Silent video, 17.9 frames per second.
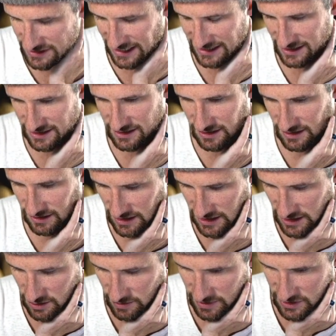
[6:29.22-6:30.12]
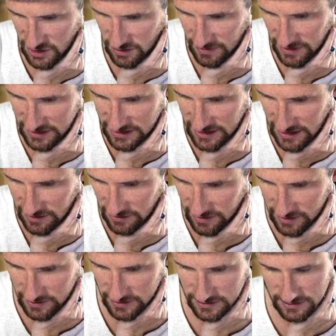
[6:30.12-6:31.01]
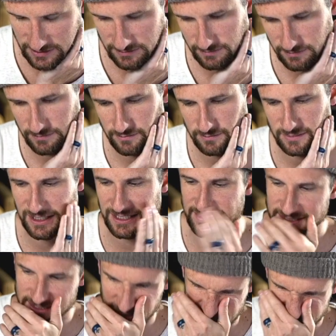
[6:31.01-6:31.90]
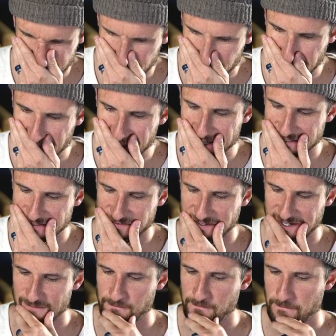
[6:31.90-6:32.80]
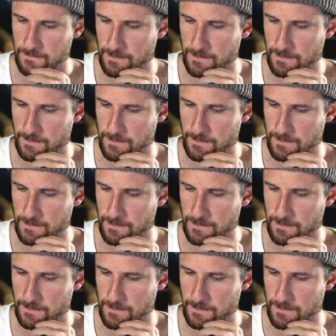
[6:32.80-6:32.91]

got just a little bit too much health. That sucked, but that's fine.